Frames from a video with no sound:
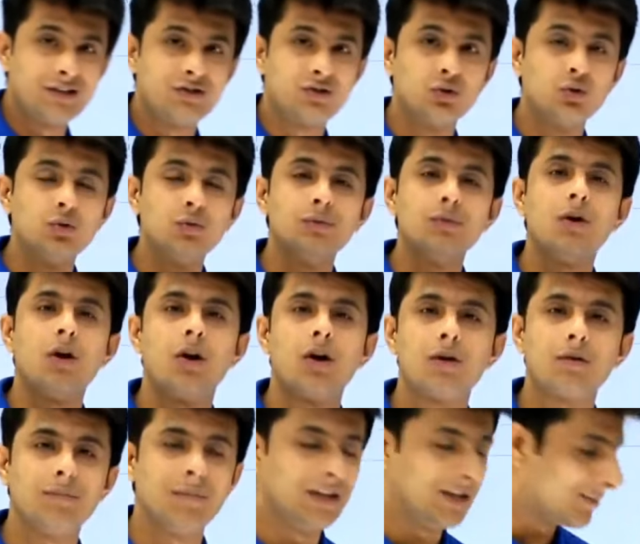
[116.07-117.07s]
zoom
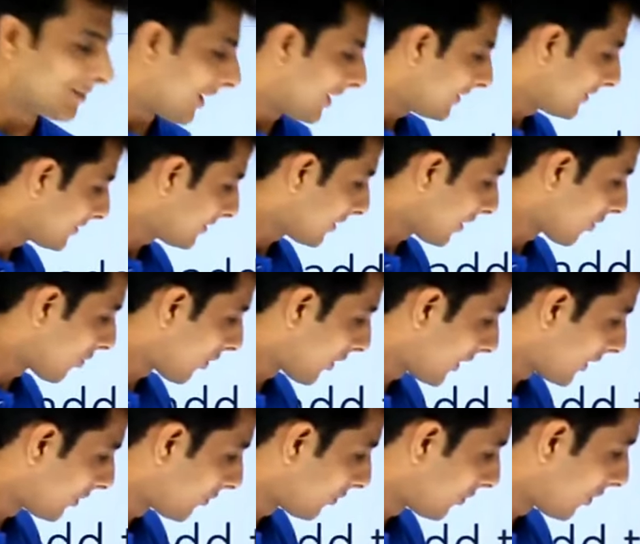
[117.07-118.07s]
or minimize
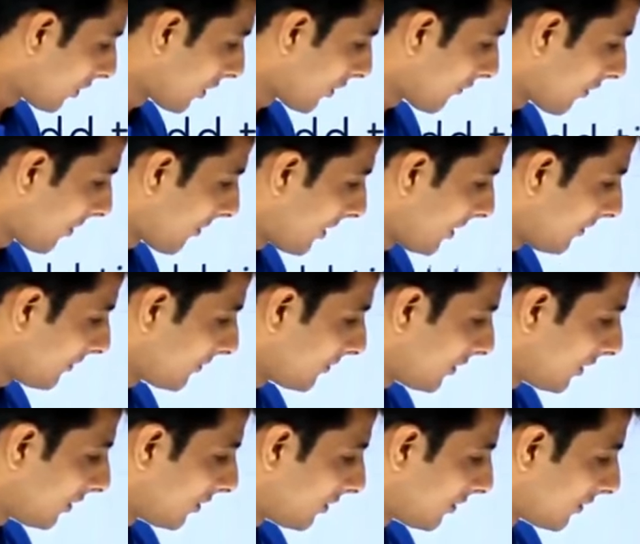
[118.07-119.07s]
according to your requirement.
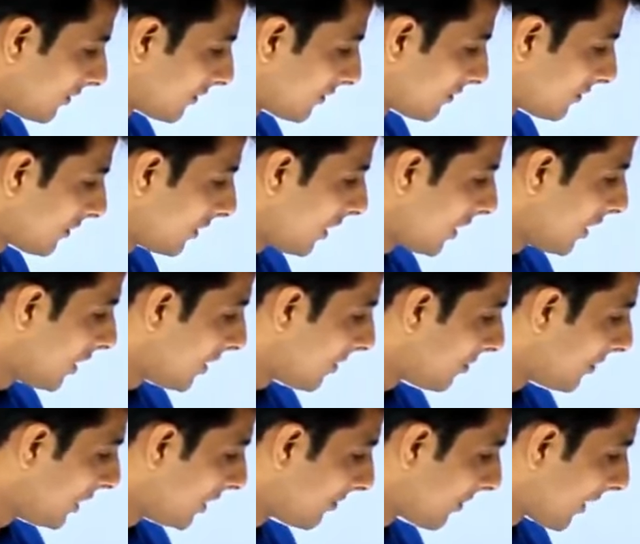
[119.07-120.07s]
See, this is
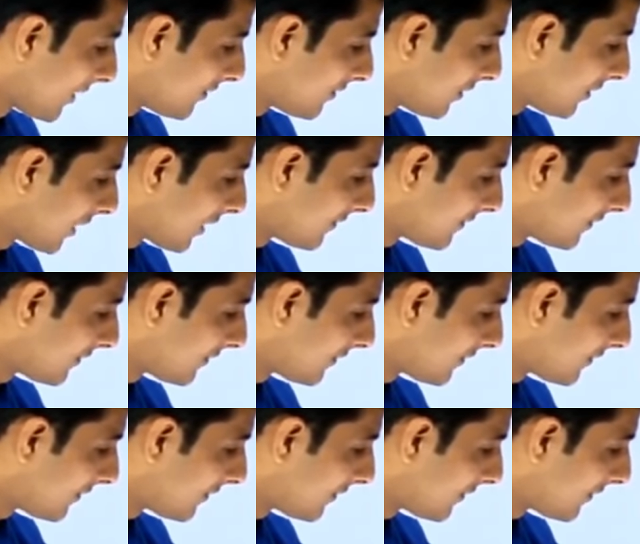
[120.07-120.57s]
minimizing, and